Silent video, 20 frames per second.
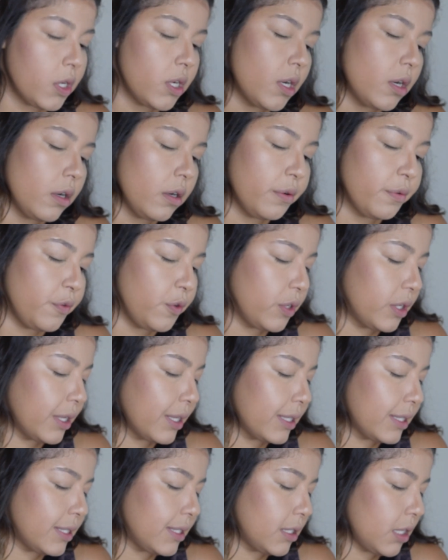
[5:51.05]
And I don't know if you
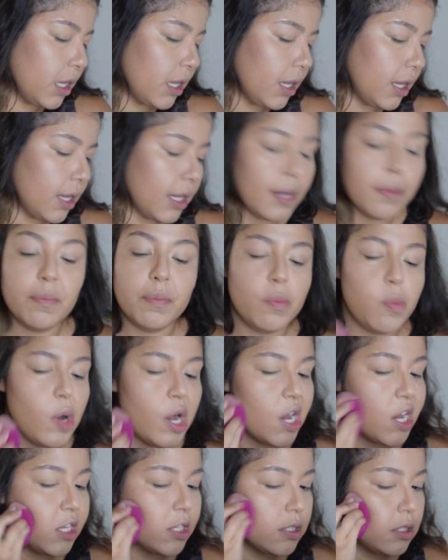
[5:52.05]
can see,
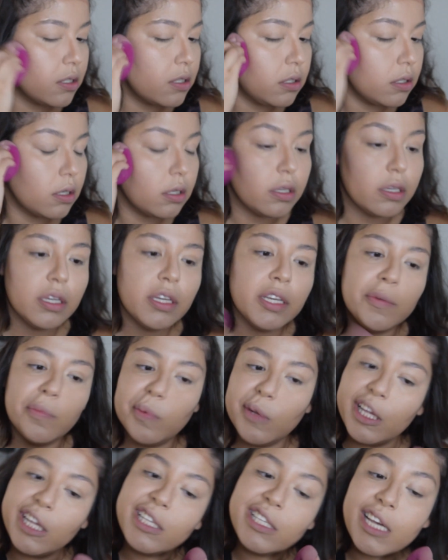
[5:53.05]
but it
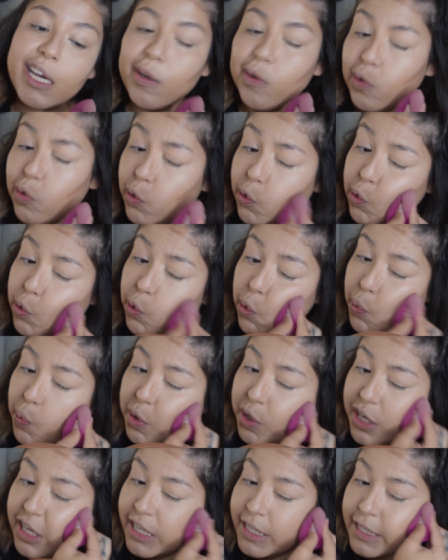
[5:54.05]
blends out
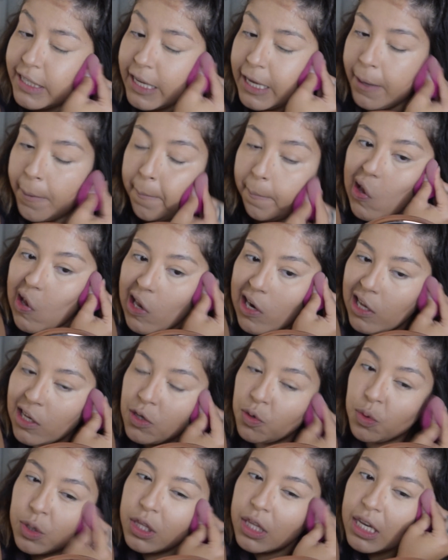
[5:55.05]
super easy and
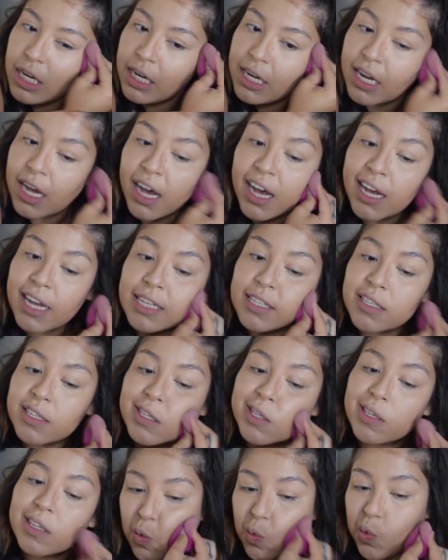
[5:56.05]
it's really
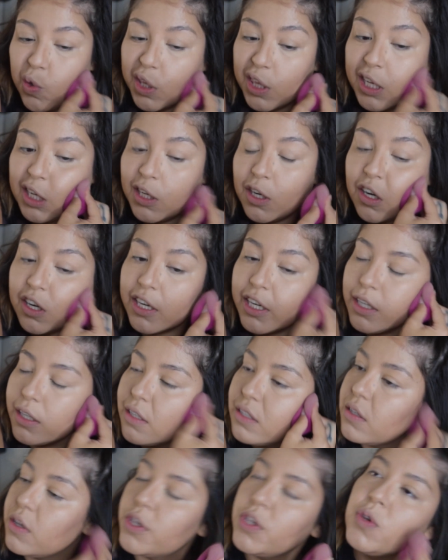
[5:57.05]
not really
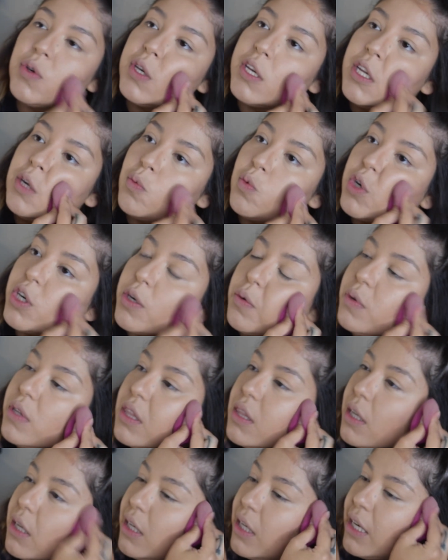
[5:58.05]
dark. So you can work
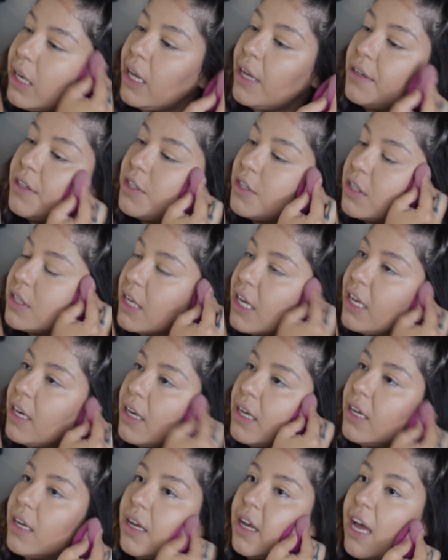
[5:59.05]
with it and just kind
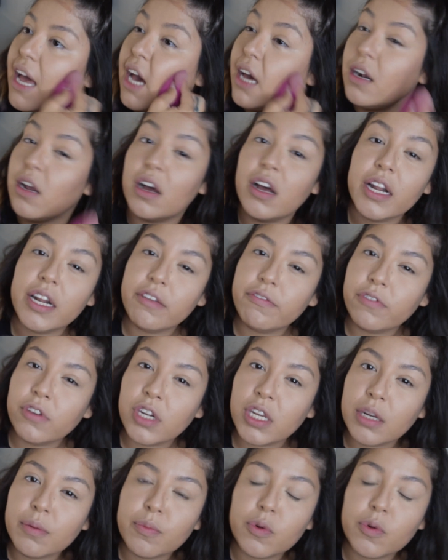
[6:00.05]
of add on if you need